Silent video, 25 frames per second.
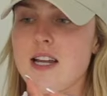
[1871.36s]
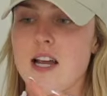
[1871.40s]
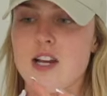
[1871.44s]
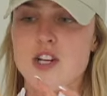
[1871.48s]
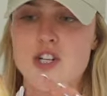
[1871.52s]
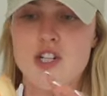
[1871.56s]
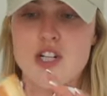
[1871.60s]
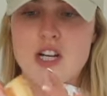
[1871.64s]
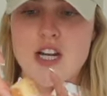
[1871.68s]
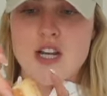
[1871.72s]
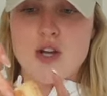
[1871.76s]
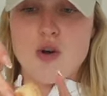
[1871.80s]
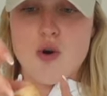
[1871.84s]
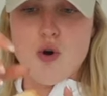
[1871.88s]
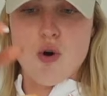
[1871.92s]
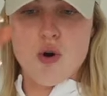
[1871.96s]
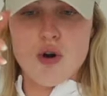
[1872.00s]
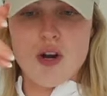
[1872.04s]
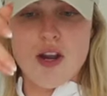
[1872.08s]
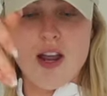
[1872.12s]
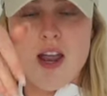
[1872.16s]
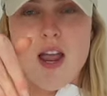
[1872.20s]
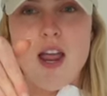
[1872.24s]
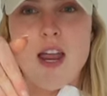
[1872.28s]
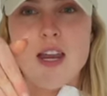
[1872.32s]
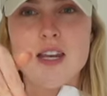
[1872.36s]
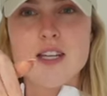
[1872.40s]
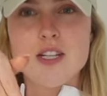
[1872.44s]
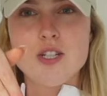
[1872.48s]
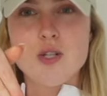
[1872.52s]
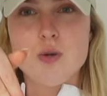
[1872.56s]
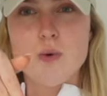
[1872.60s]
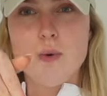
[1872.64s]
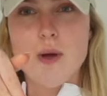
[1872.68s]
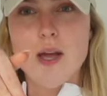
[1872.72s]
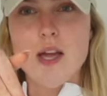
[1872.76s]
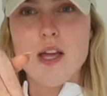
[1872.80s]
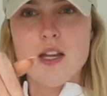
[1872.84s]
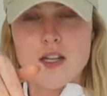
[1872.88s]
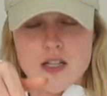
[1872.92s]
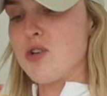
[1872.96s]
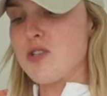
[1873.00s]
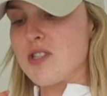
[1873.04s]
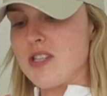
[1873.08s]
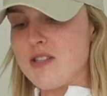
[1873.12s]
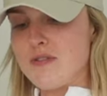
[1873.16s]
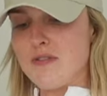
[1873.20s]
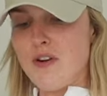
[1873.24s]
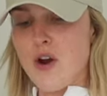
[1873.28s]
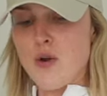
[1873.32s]
actually cut into it because
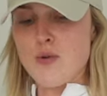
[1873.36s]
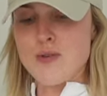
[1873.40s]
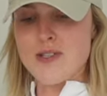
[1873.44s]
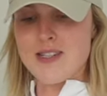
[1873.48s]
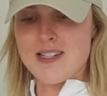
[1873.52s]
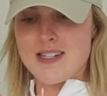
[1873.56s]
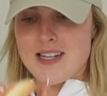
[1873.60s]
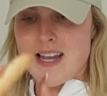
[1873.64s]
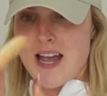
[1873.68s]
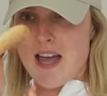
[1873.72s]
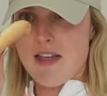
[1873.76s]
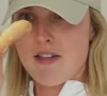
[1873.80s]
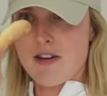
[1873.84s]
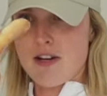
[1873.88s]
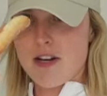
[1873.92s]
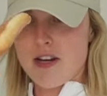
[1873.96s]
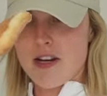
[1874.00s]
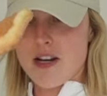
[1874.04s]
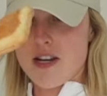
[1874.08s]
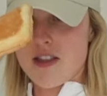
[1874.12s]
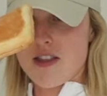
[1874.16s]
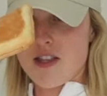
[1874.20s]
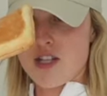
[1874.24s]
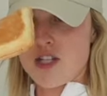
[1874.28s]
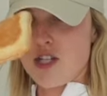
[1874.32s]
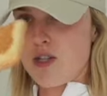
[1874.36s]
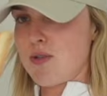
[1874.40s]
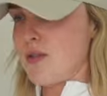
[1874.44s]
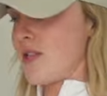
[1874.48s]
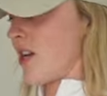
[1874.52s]
it's frozen together, the two